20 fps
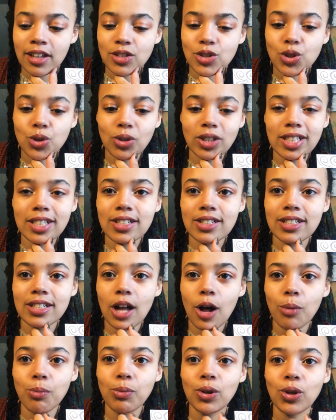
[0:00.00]
Source is
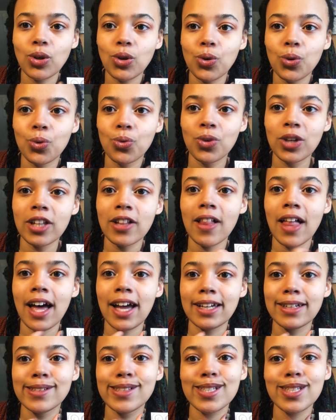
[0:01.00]
helping you
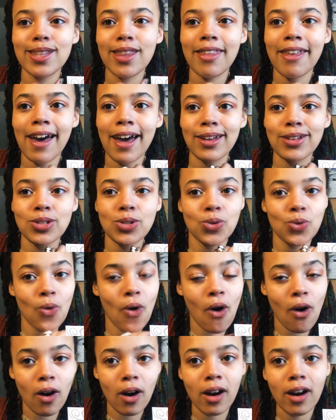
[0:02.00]
realize that you
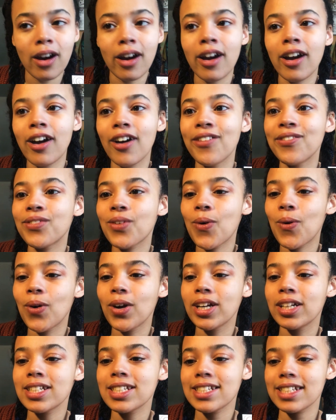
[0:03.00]
are, of
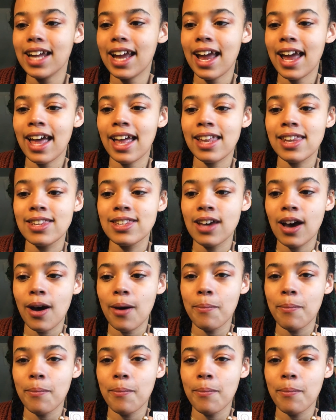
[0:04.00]
course, and